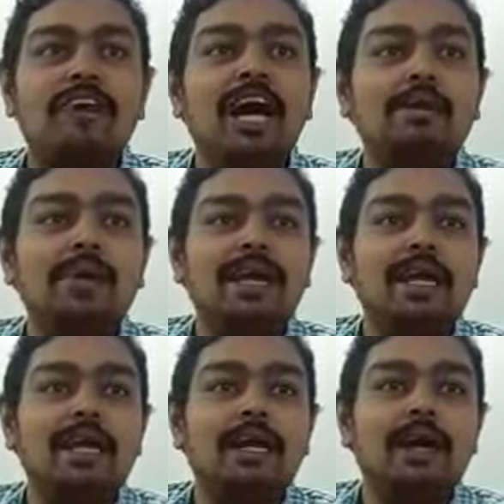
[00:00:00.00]
whereby
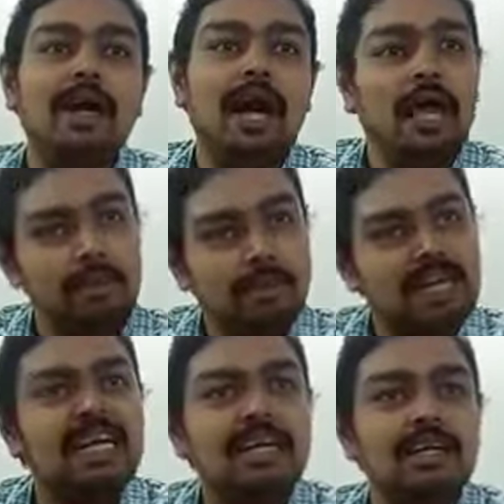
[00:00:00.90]
I am
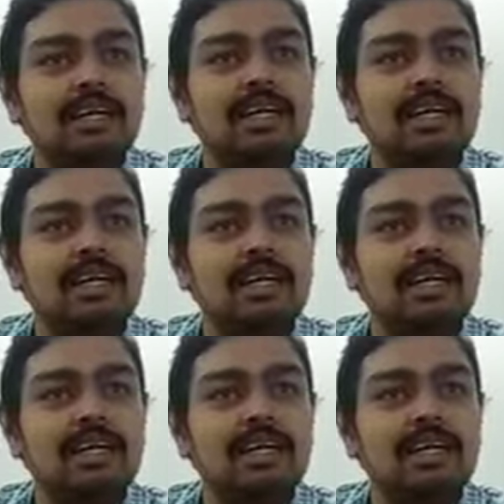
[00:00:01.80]
learning